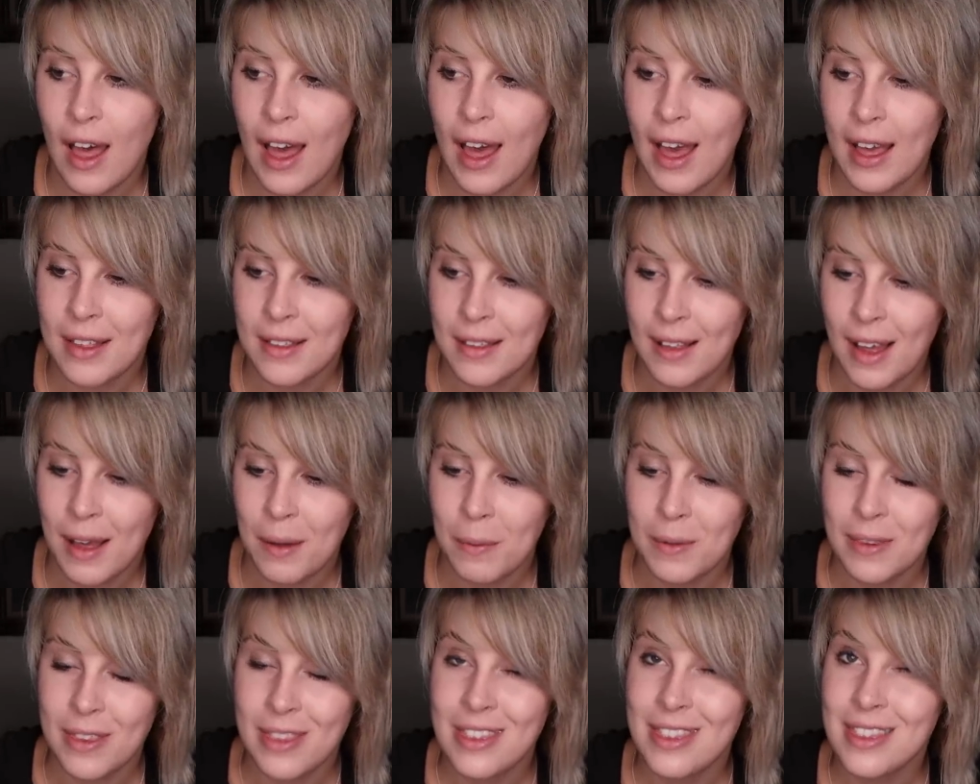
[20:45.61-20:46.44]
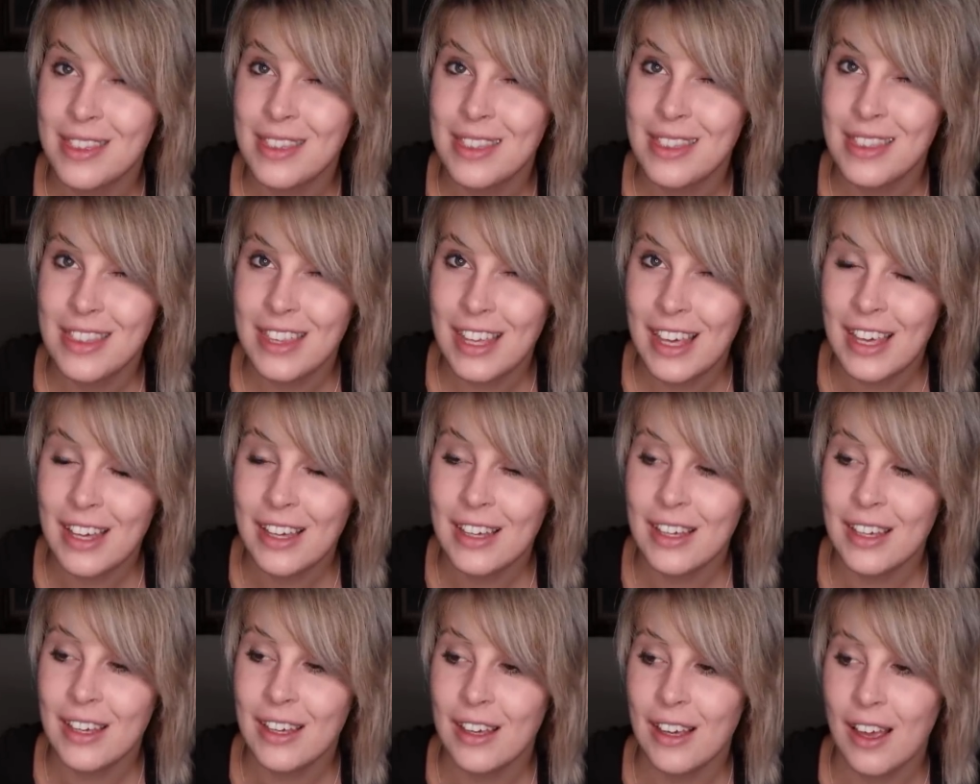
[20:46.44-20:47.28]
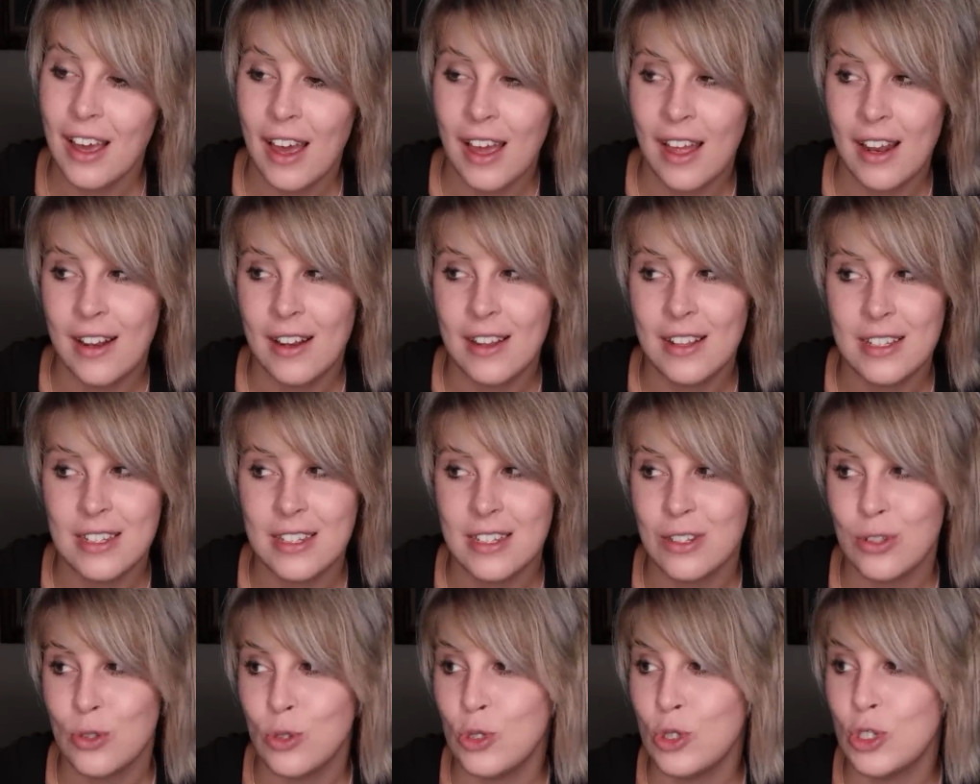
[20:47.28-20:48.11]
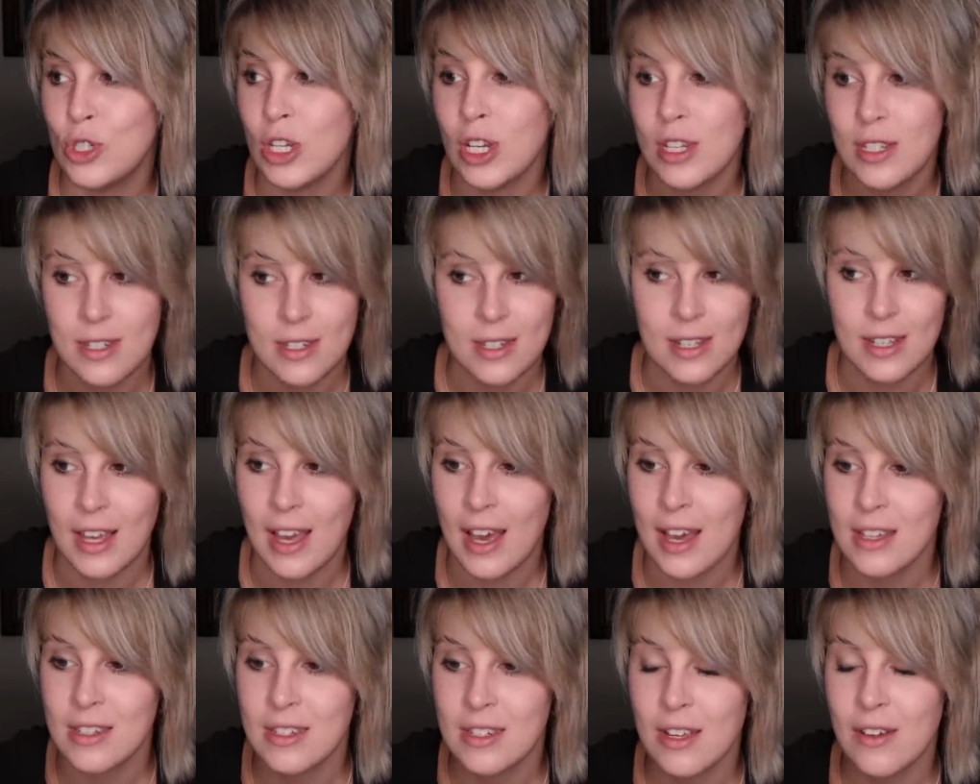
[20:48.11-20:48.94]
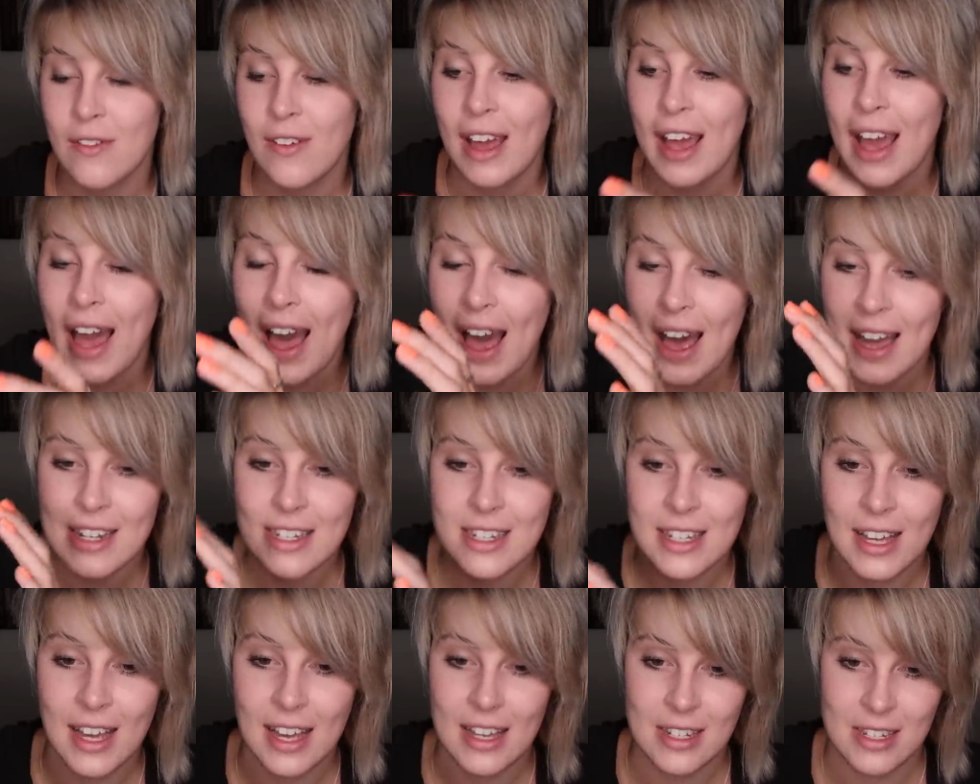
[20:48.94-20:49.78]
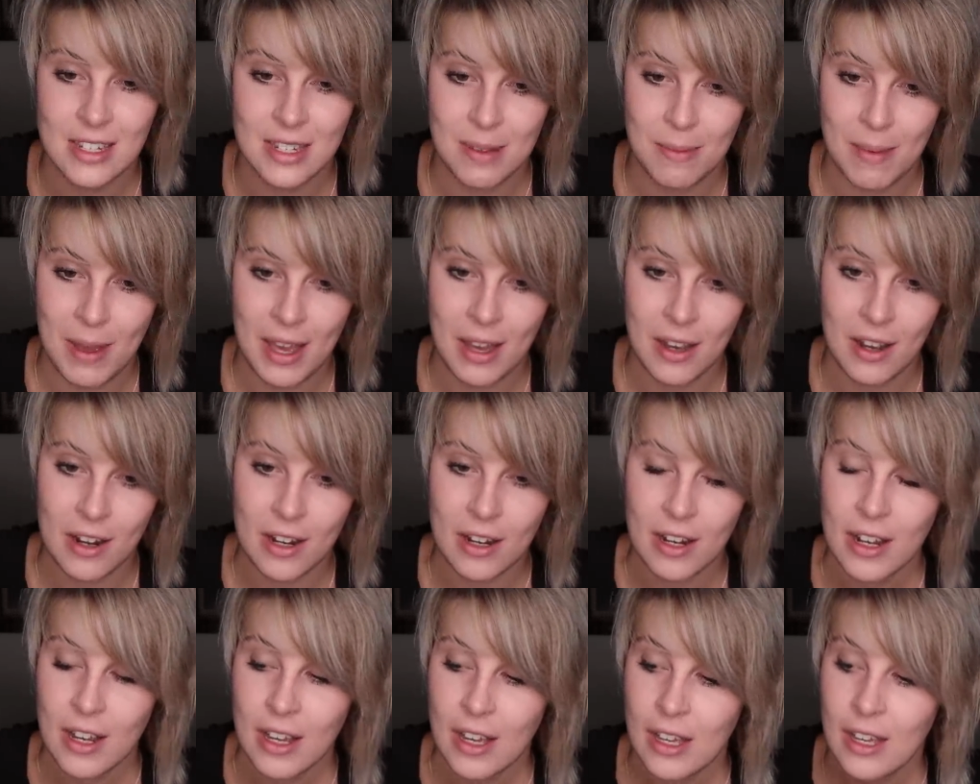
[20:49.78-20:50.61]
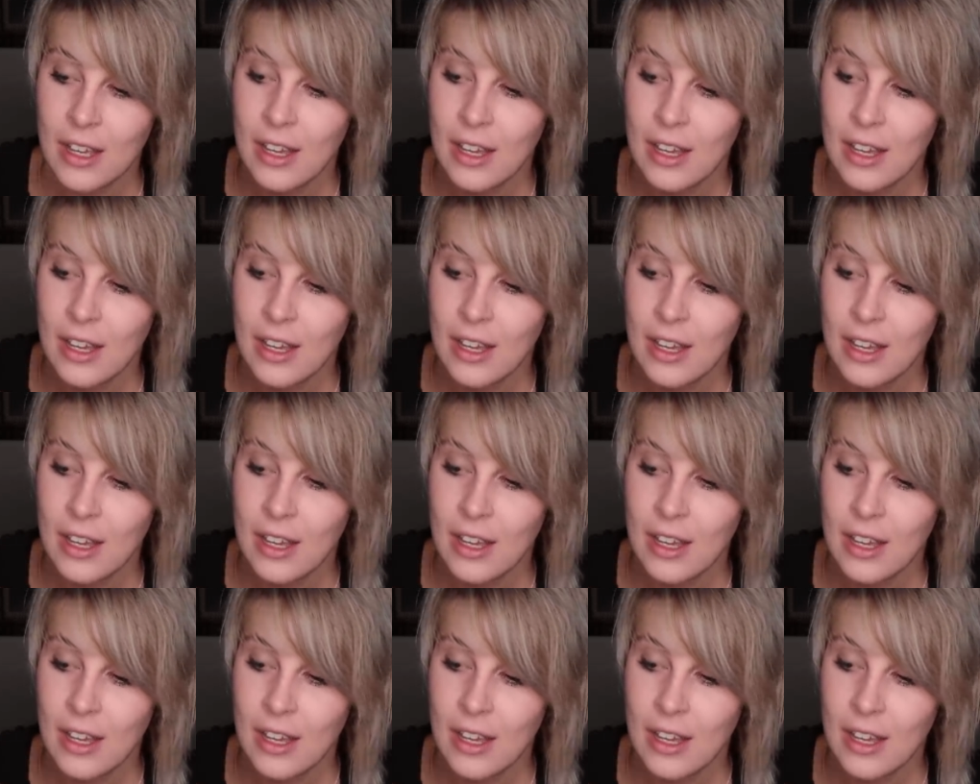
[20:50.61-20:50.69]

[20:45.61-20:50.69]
I, I would think, and this is just a guess, if I had to guess the maker,